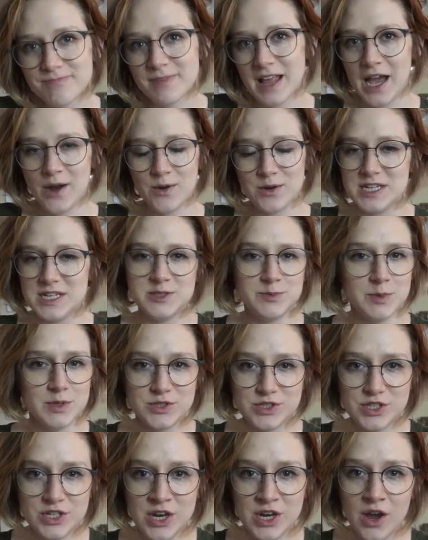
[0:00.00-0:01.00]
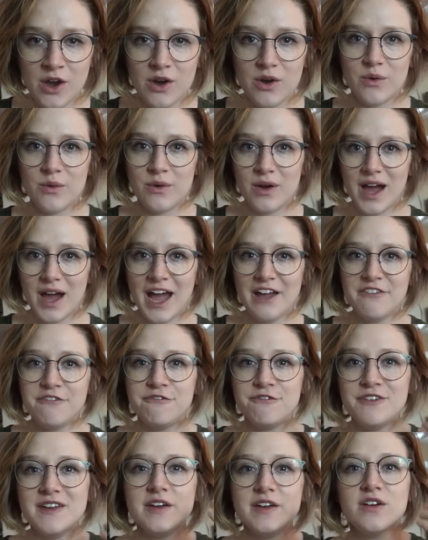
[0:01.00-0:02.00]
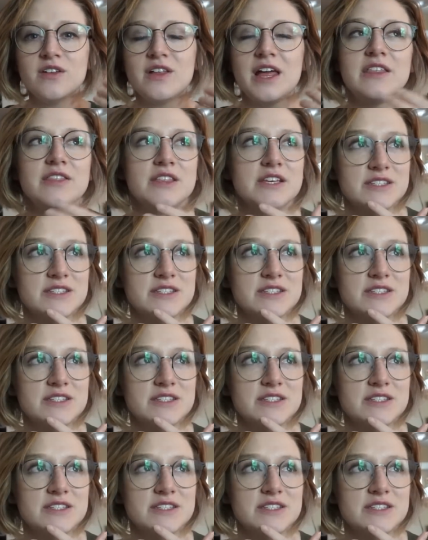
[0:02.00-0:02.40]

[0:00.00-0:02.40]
How are they supposed to know? I feel like